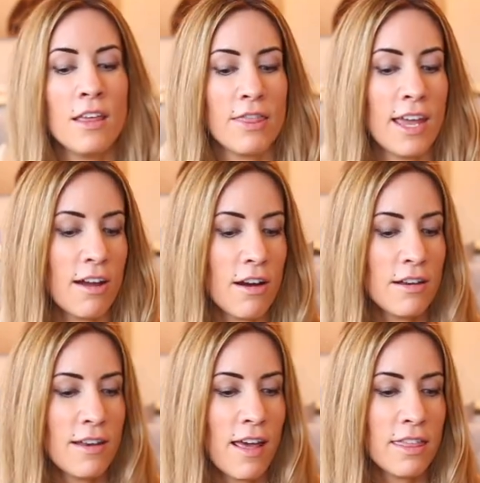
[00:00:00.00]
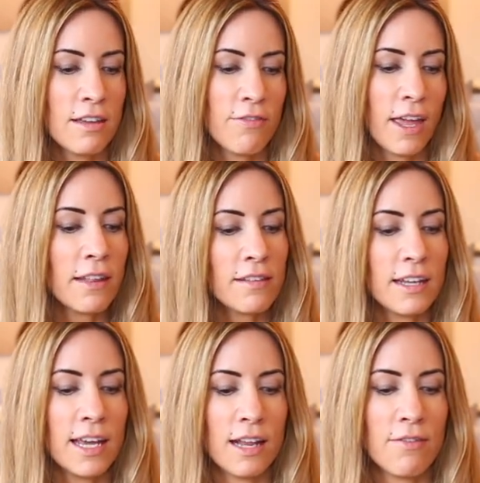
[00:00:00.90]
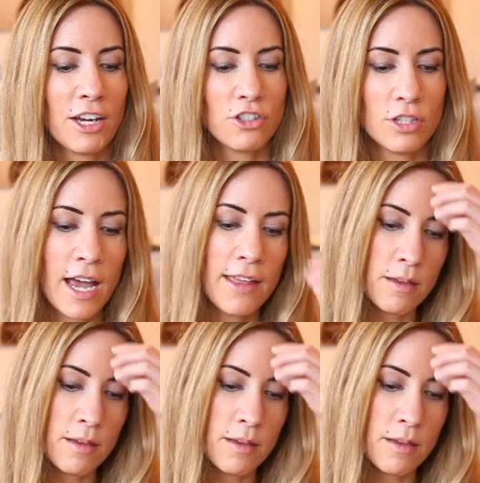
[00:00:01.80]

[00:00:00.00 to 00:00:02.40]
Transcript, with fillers: They are nothing fancy, and I've actually had